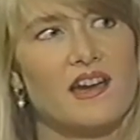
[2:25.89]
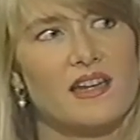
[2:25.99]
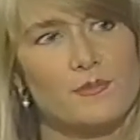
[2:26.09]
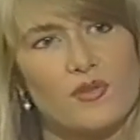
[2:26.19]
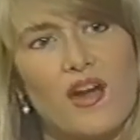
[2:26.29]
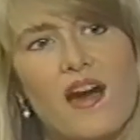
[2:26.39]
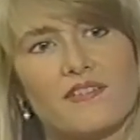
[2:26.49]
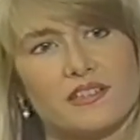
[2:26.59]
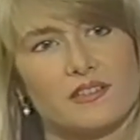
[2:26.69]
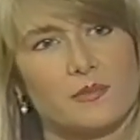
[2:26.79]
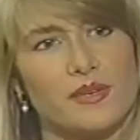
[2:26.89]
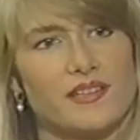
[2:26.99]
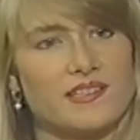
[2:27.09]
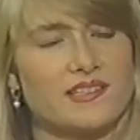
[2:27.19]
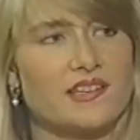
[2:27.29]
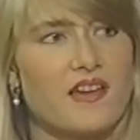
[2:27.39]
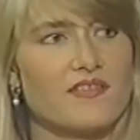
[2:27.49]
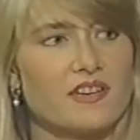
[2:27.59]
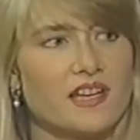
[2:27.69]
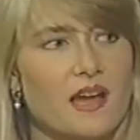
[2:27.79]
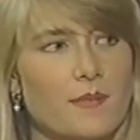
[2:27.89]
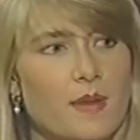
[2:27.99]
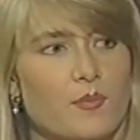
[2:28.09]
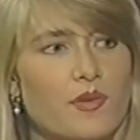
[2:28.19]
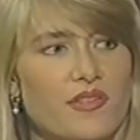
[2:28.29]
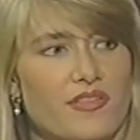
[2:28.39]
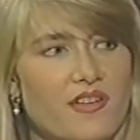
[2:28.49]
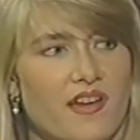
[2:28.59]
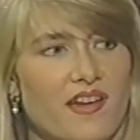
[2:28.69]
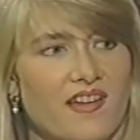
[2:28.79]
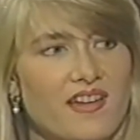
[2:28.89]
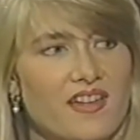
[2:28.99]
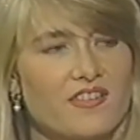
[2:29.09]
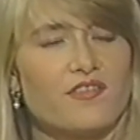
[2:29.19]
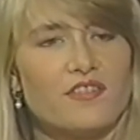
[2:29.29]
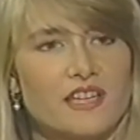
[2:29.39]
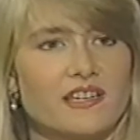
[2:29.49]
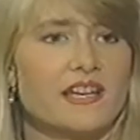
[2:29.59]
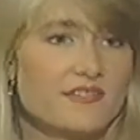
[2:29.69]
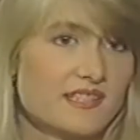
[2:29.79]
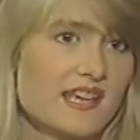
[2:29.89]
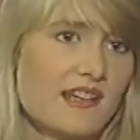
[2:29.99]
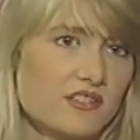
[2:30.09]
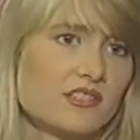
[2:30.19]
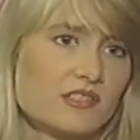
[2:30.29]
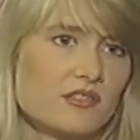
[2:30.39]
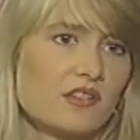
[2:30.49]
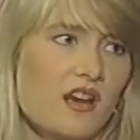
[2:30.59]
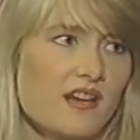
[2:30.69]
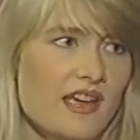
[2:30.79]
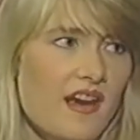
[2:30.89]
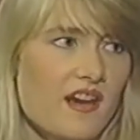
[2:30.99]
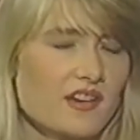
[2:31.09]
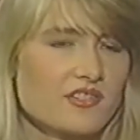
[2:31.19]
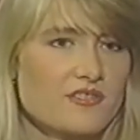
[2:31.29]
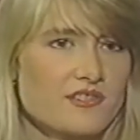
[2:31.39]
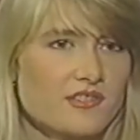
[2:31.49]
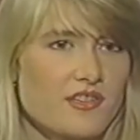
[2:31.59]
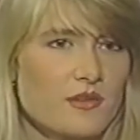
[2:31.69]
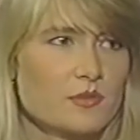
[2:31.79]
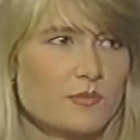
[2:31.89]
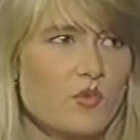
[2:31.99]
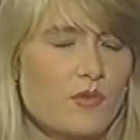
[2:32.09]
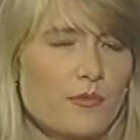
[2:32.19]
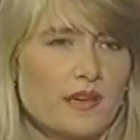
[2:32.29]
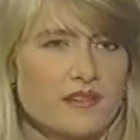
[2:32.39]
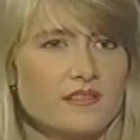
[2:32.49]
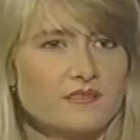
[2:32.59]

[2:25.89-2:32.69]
improv a little bit and stuff and come up with the feeling of Sailor and Lula, our characters, so it was more real.